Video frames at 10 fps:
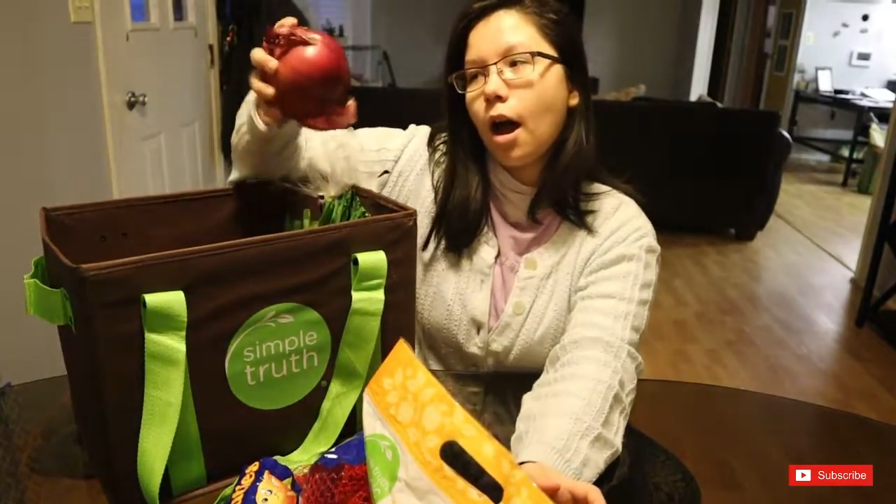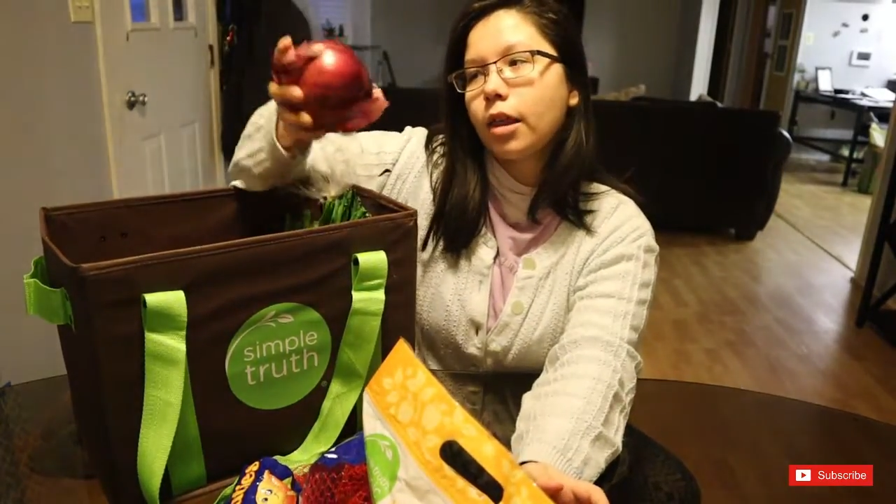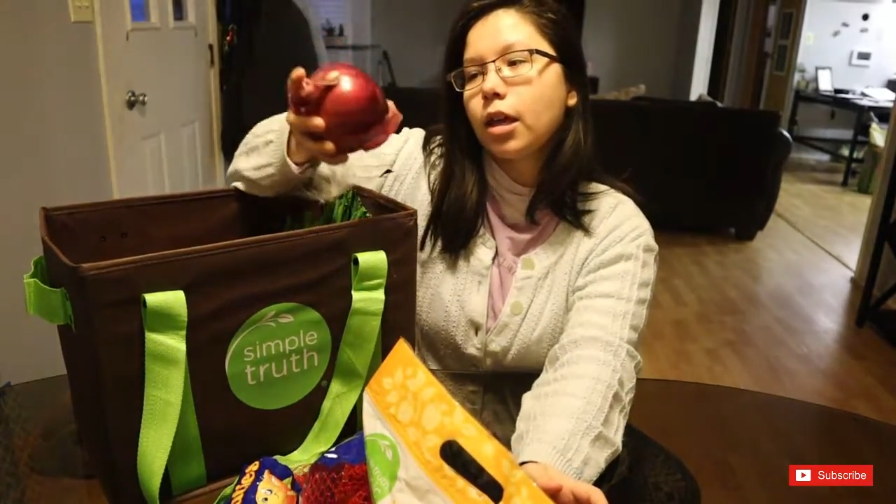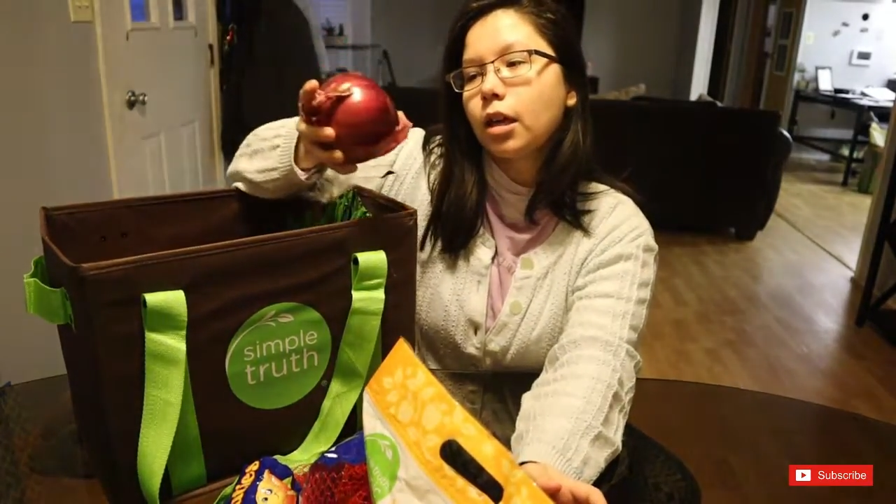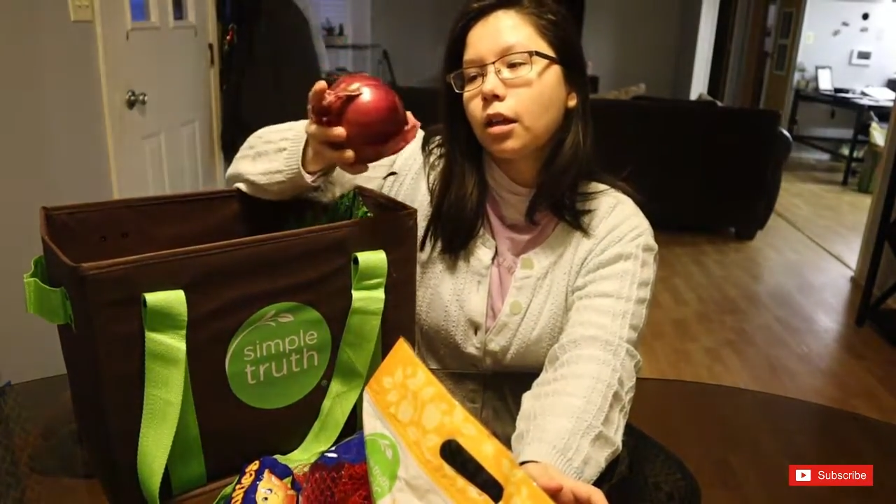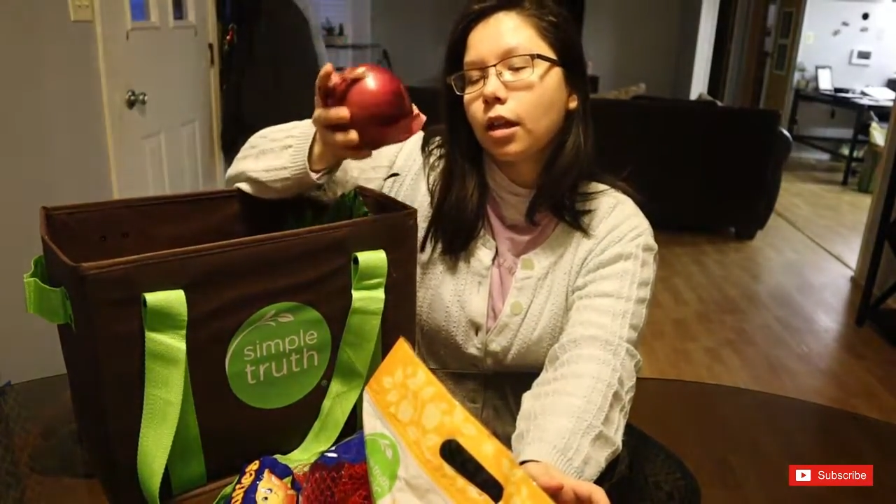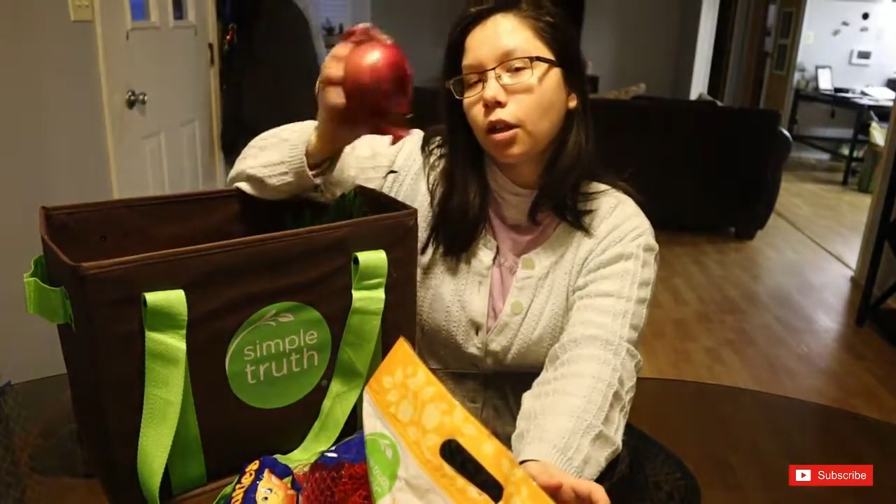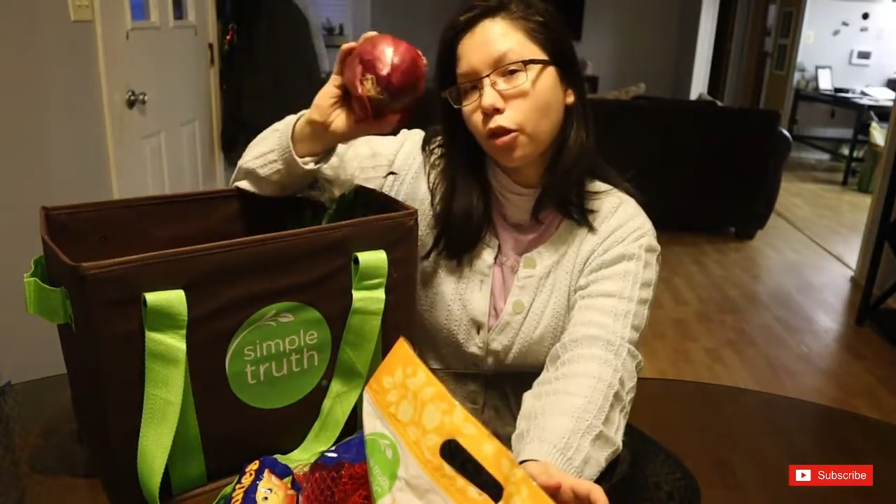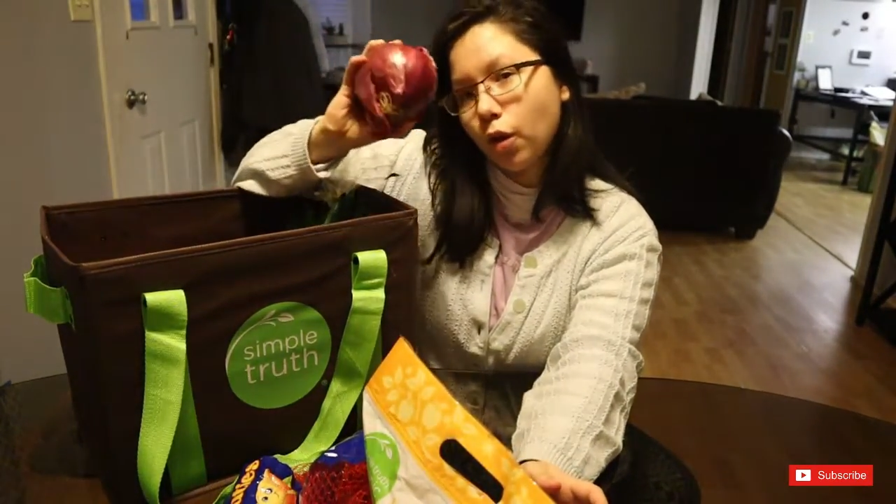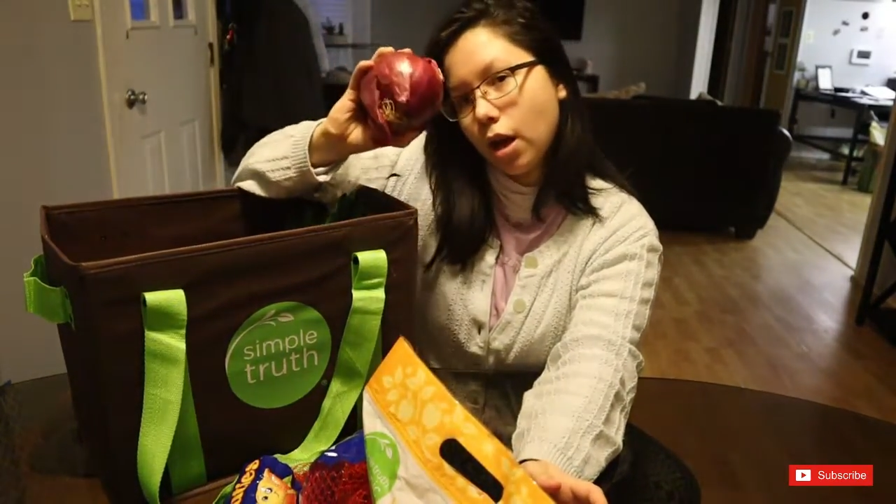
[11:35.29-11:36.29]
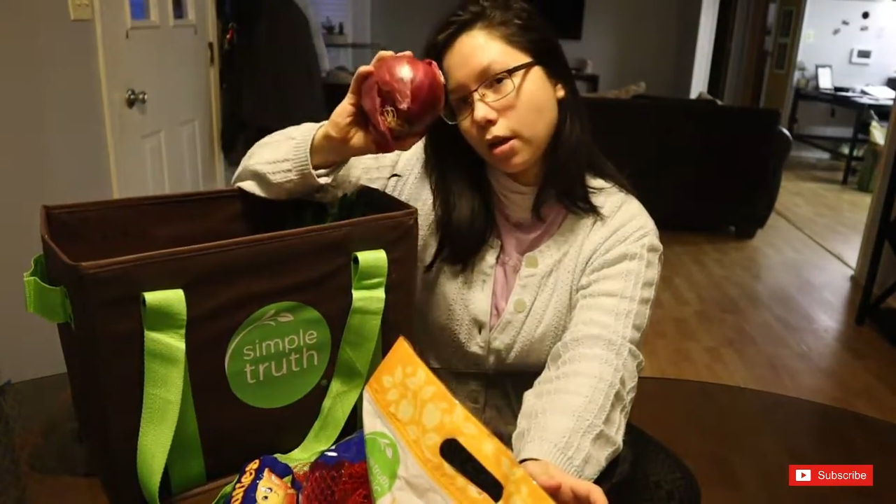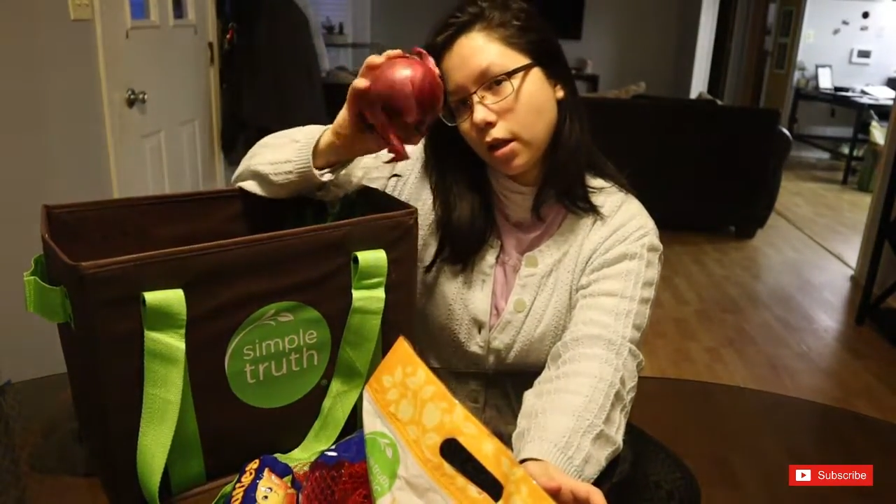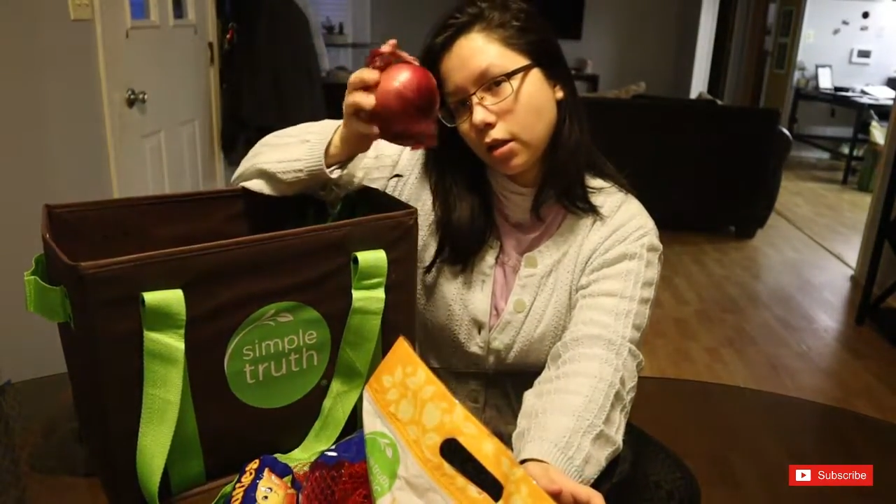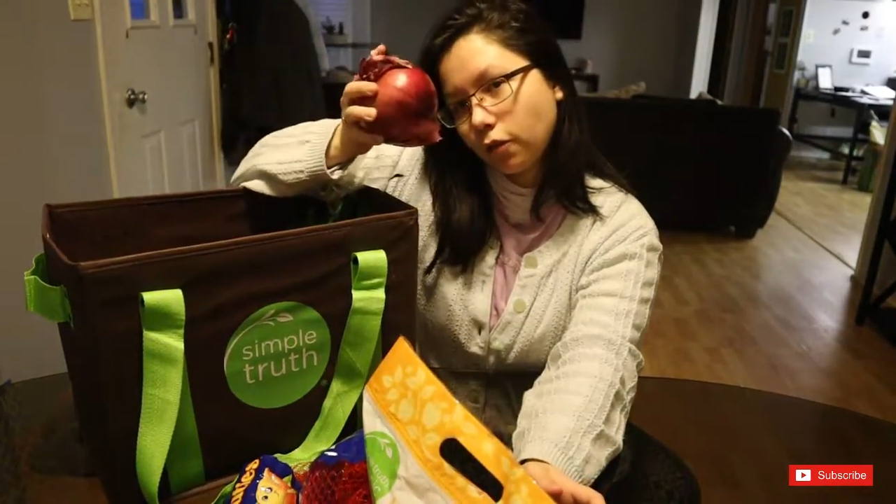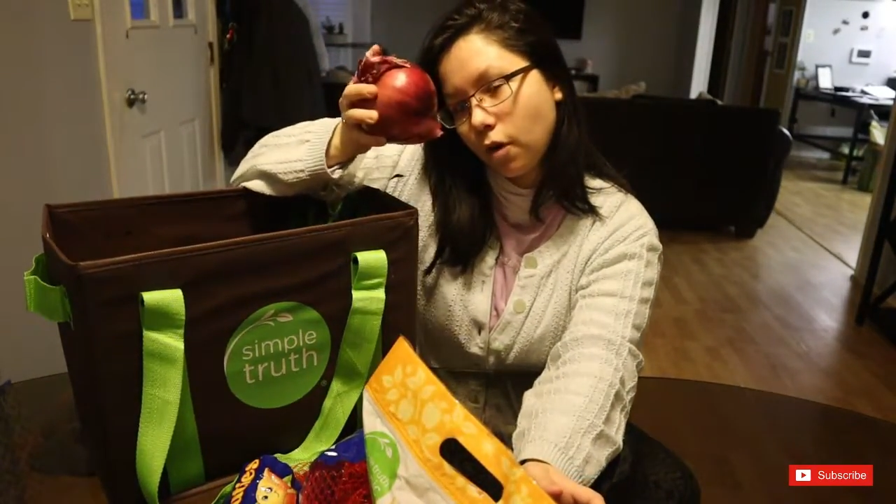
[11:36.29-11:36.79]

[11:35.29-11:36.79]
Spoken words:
I think three onions